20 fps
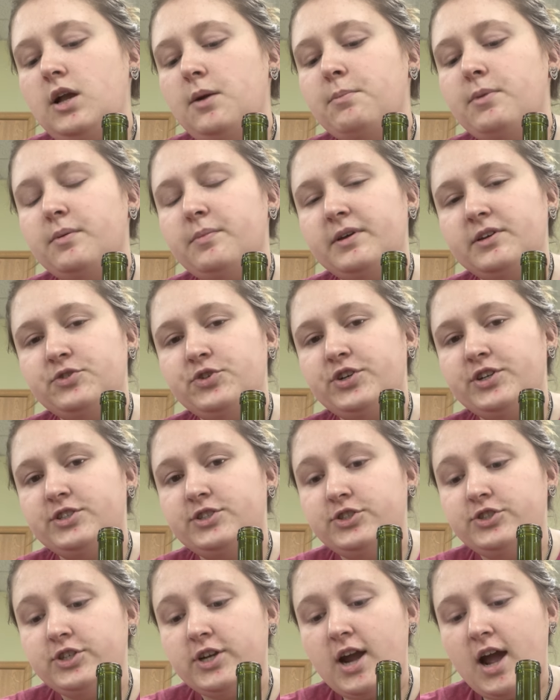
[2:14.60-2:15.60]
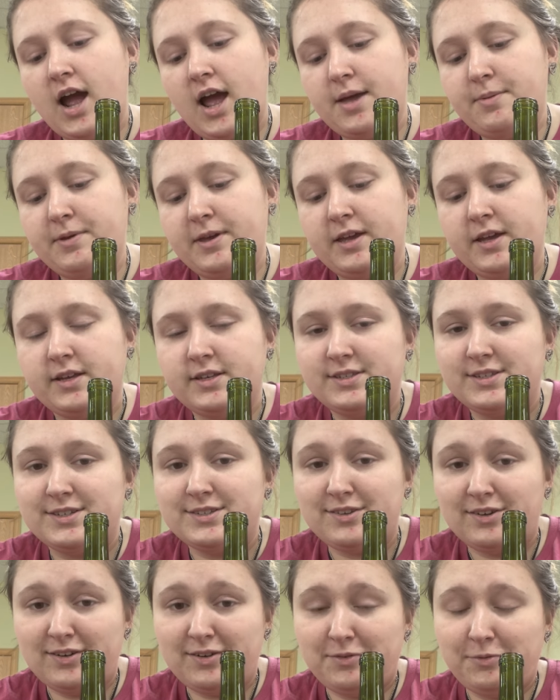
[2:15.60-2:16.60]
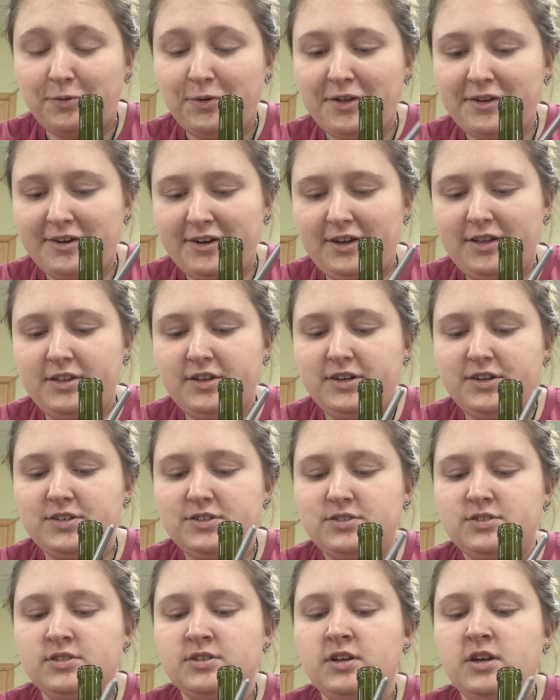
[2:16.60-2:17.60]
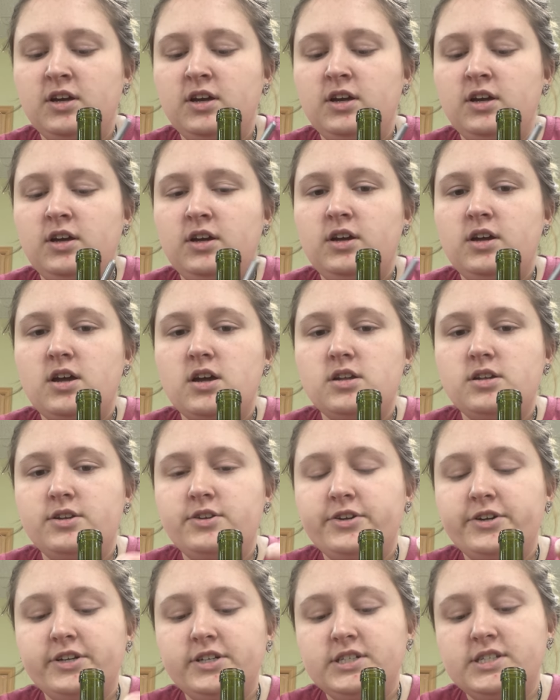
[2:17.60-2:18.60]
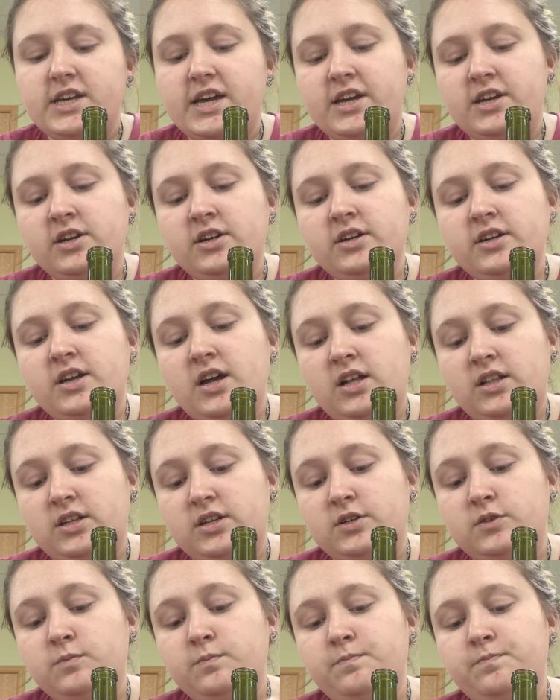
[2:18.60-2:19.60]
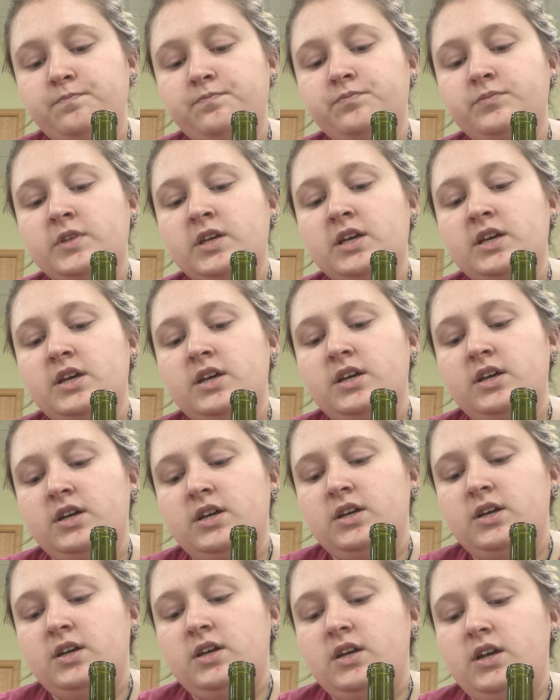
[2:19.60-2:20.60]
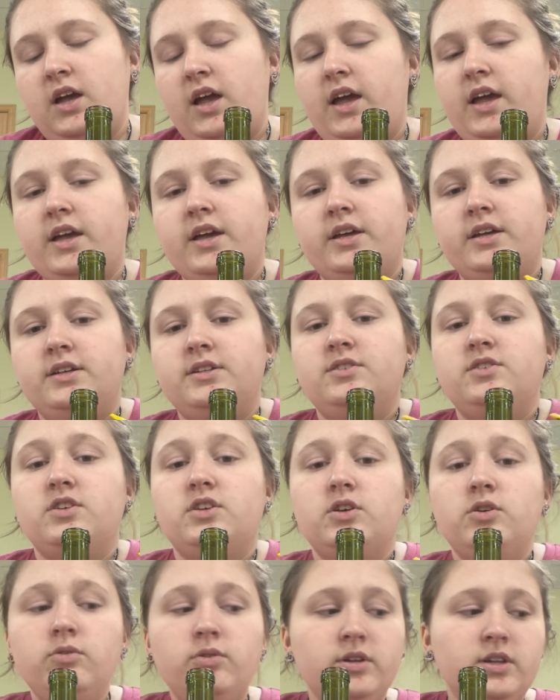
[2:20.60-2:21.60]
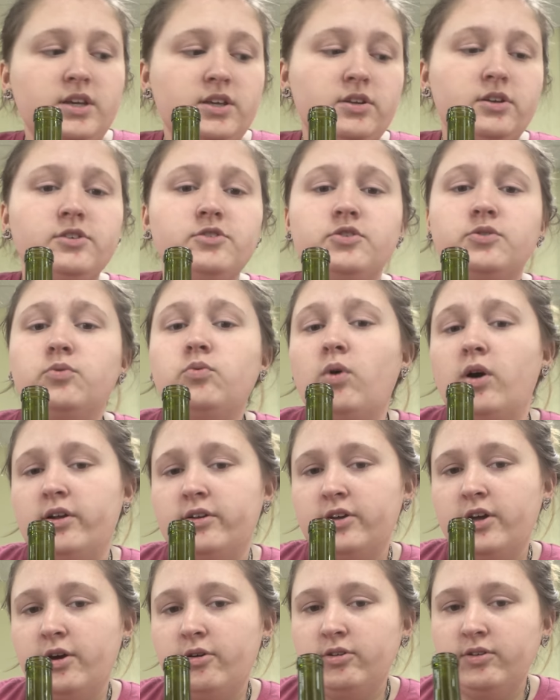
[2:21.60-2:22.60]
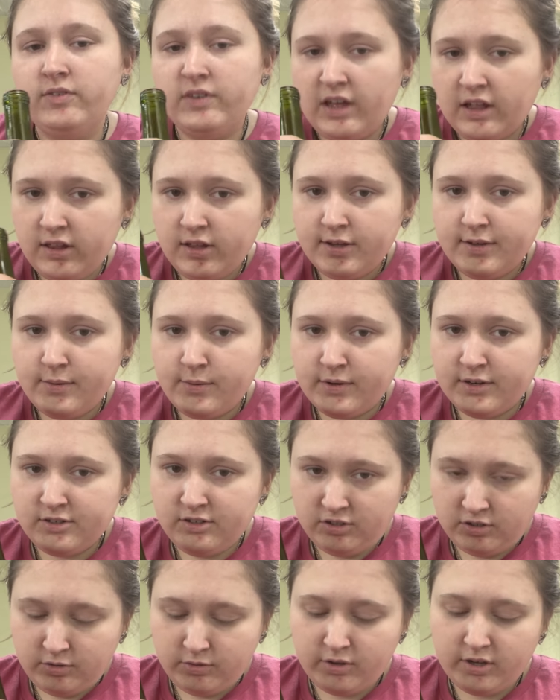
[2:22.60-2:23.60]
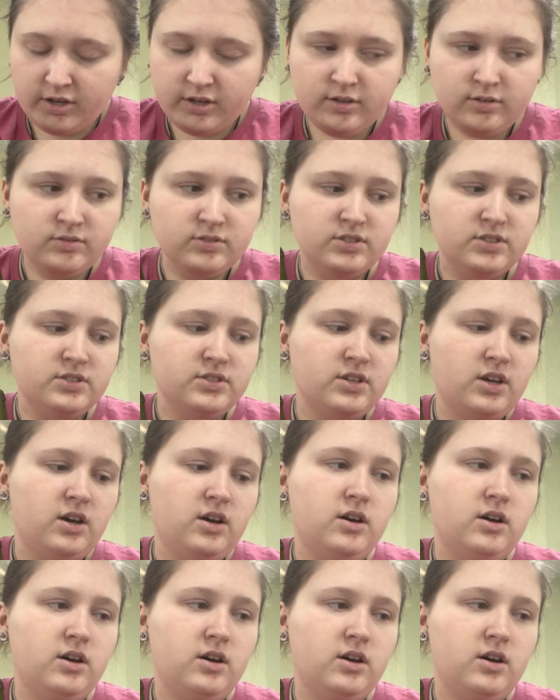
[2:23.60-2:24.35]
but make sure it's dry because these are watercolors. And then you're going to take your yellow, and you can either do 1 coat of yellow or 2 coats.